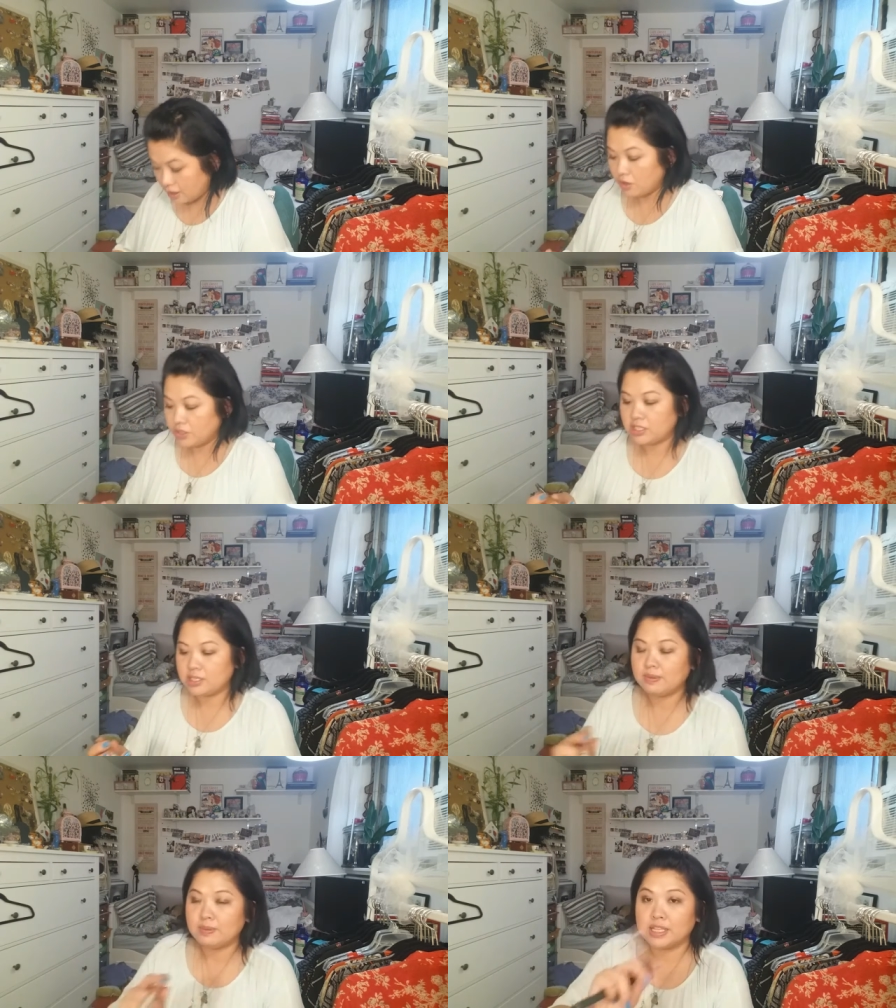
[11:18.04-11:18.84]
Oh, this
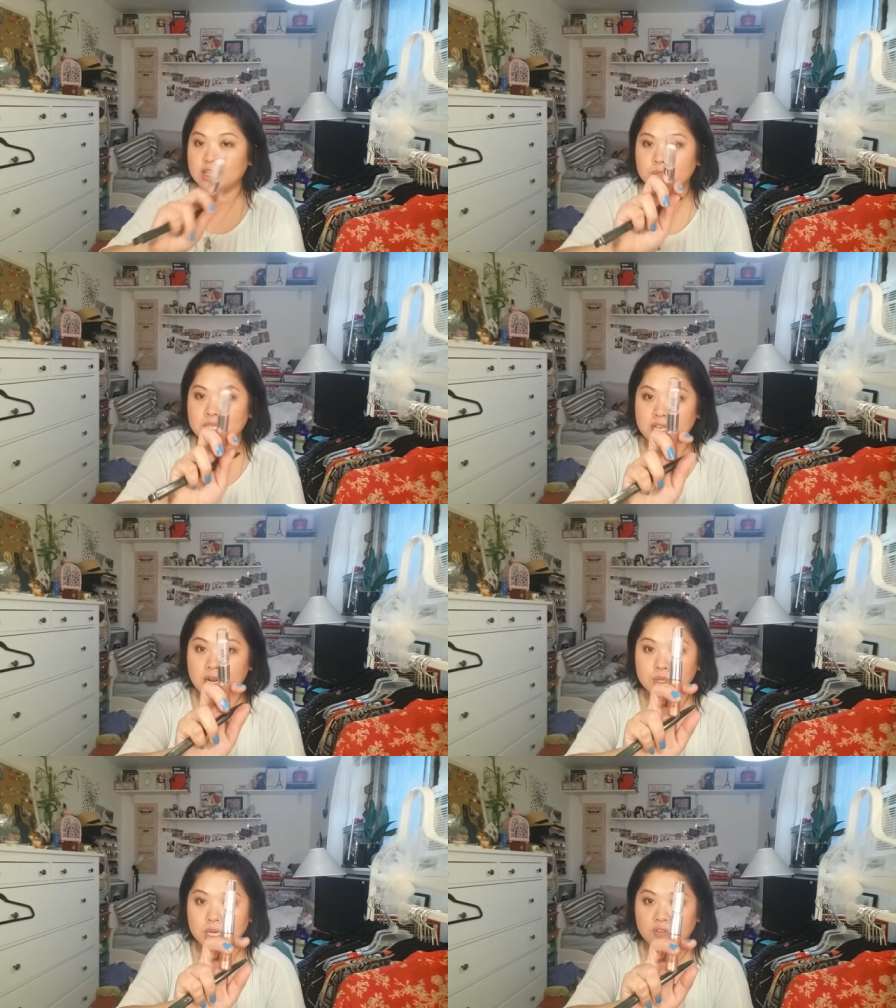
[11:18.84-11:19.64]
is the lipstick that
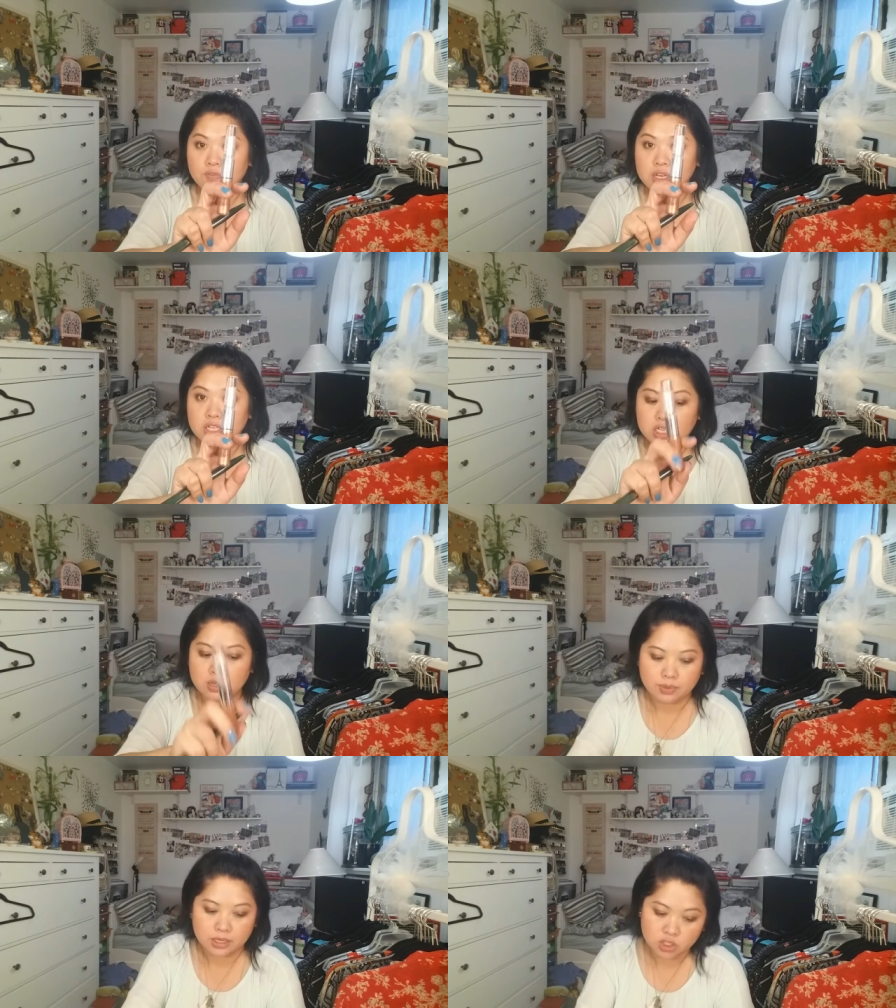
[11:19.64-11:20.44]
I'm trying to finish
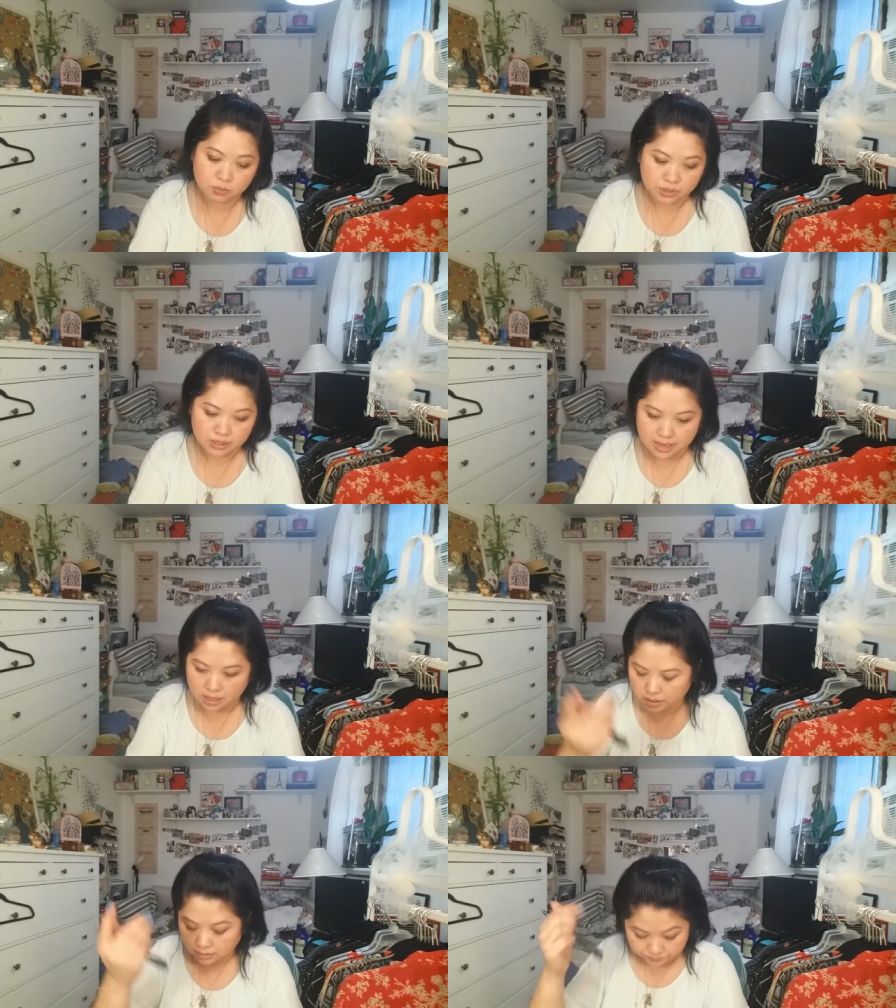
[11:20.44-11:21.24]
up. I should have put
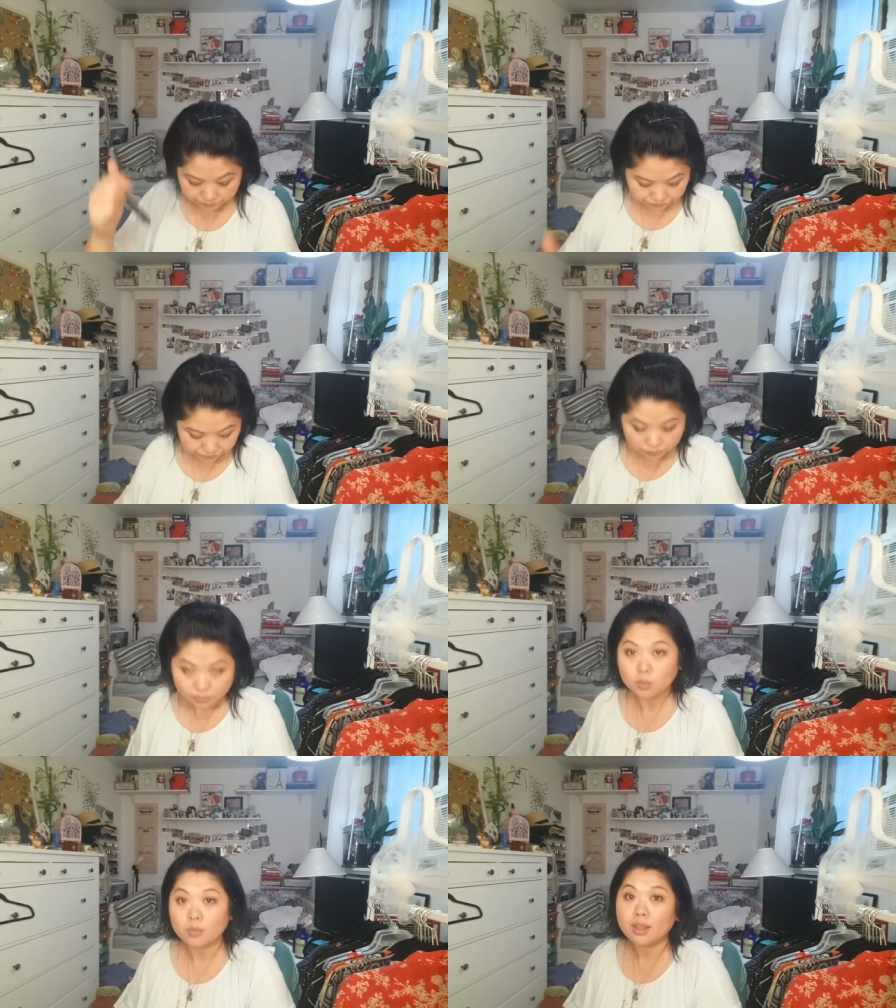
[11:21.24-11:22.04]
that on.
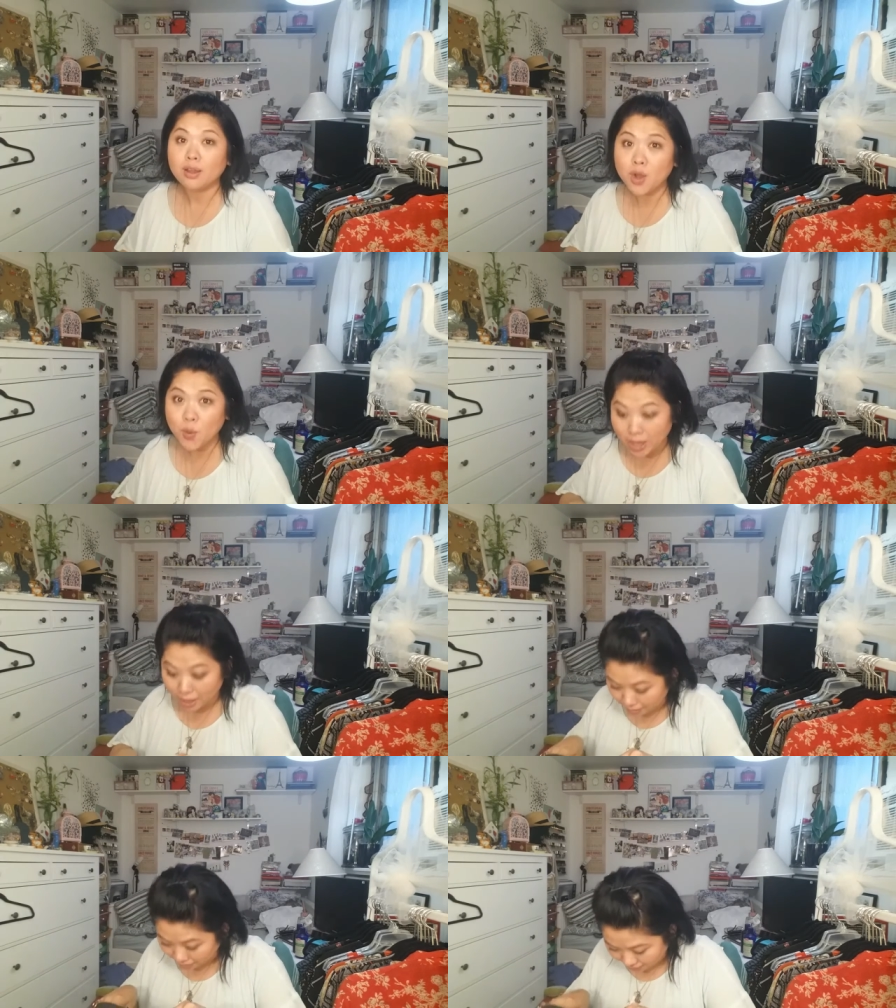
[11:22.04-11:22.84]
Oh
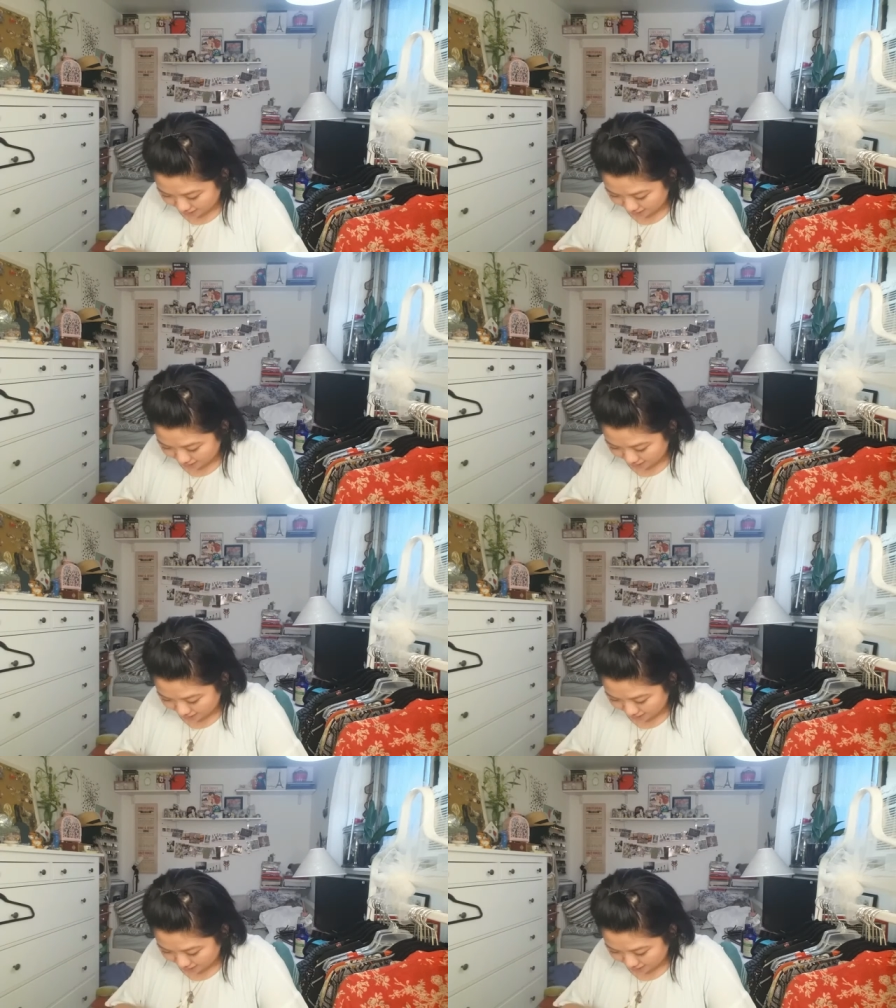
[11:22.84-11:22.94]
well.